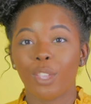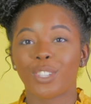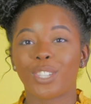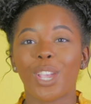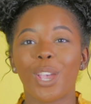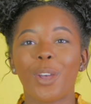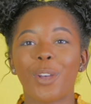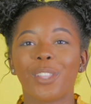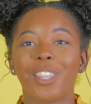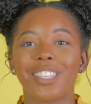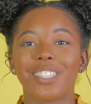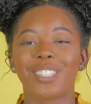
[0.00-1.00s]
So
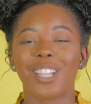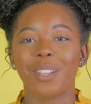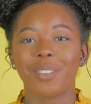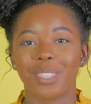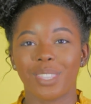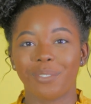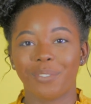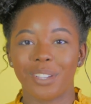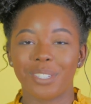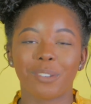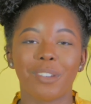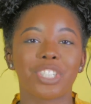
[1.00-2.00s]
let's start with the
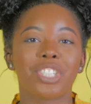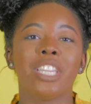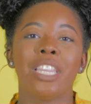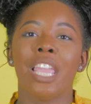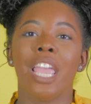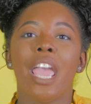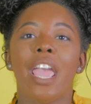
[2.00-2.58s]
first question,